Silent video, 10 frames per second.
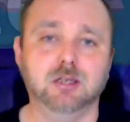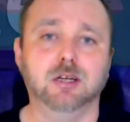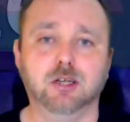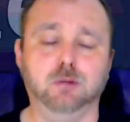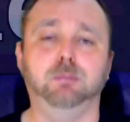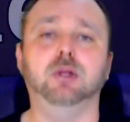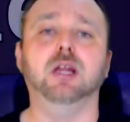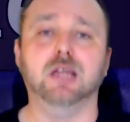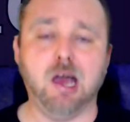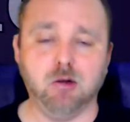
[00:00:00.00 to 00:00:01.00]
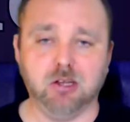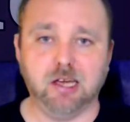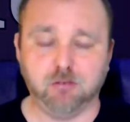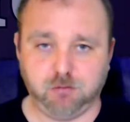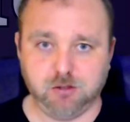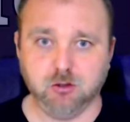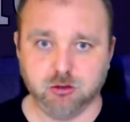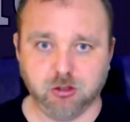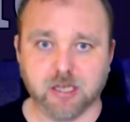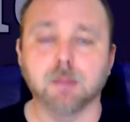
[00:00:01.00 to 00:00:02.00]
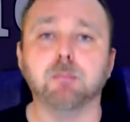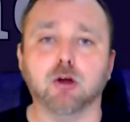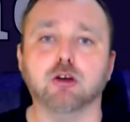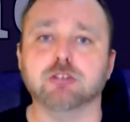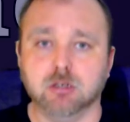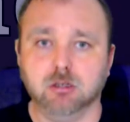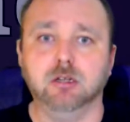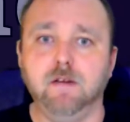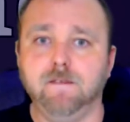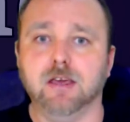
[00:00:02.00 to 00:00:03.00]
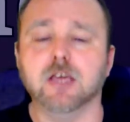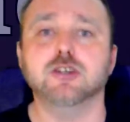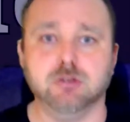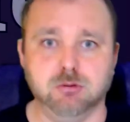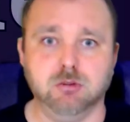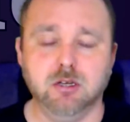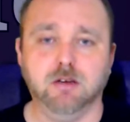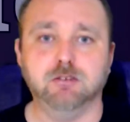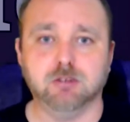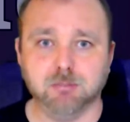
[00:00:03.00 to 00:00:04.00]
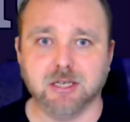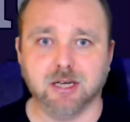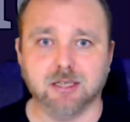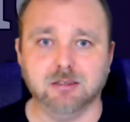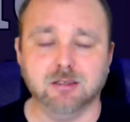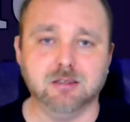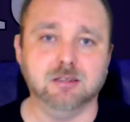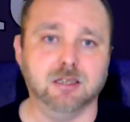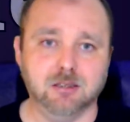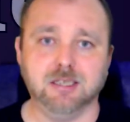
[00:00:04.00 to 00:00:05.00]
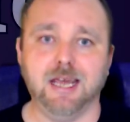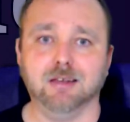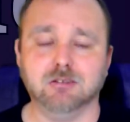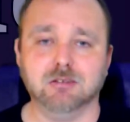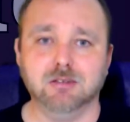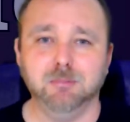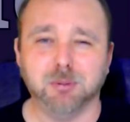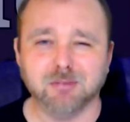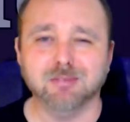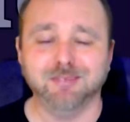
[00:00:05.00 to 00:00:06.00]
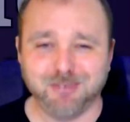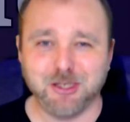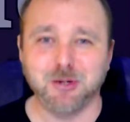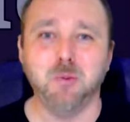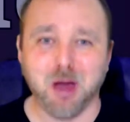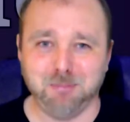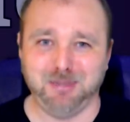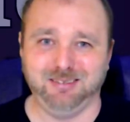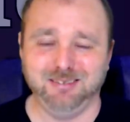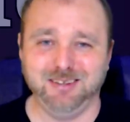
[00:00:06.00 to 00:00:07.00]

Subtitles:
completely out of left field, like a personal issue of some kind, then yes. But you know what I mean.